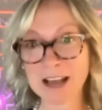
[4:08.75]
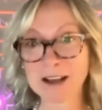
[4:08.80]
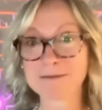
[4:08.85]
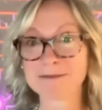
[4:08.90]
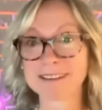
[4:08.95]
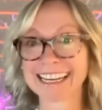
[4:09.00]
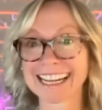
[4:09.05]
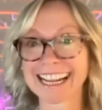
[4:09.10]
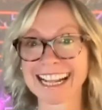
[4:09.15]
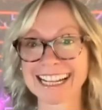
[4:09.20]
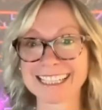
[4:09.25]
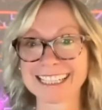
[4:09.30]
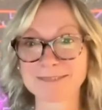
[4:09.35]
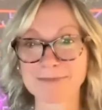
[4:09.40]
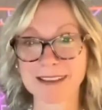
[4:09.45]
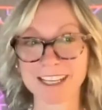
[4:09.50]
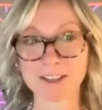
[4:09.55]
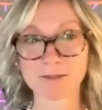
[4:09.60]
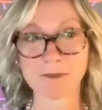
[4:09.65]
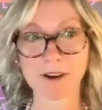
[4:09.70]
but against
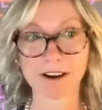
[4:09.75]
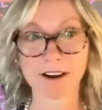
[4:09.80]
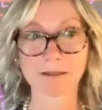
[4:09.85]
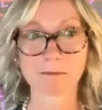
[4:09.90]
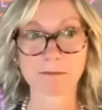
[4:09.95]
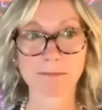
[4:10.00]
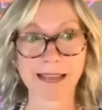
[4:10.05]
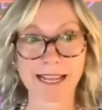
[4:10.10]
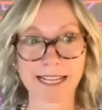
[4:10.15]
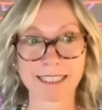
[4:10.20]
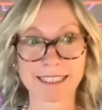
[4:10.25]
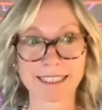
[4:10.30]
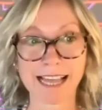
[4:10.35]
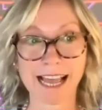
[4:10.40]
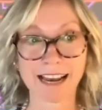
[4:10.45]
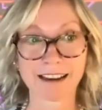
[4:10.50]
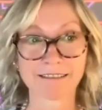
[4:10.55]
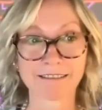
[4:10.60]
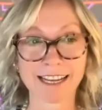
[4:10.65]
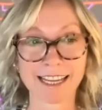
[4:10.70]
benchmark, Ben's
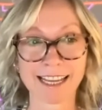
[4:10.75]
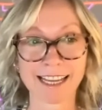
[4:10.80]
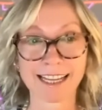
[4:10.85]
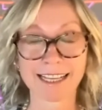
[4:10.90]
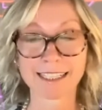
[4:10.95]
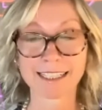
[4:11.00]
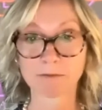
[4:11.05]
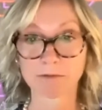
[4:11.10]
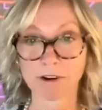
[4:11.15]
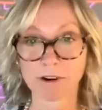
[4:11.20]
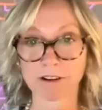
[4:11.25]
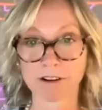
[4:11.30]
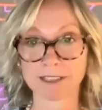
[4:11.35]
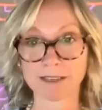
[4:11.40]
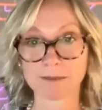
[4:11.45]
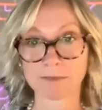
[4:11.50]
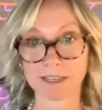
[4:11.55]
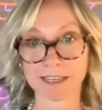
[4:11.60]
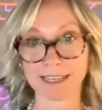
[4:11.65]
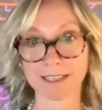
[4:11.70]
salary is
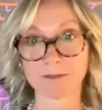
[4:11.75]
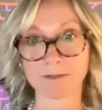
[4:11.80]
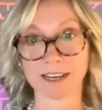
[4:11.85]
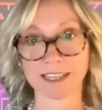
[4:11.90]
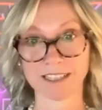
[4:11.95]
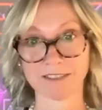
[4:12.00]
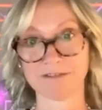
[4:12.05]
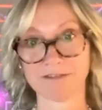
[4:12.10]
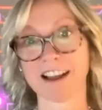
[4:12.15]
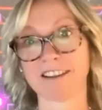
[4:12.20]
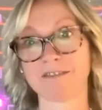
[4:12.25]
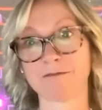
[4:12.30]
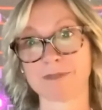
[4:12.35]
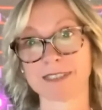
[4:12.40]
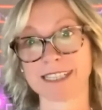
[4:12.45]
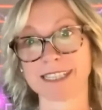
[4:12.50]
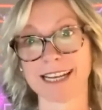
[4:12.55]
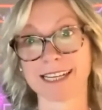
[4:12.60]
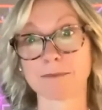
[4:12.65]
approximately 25%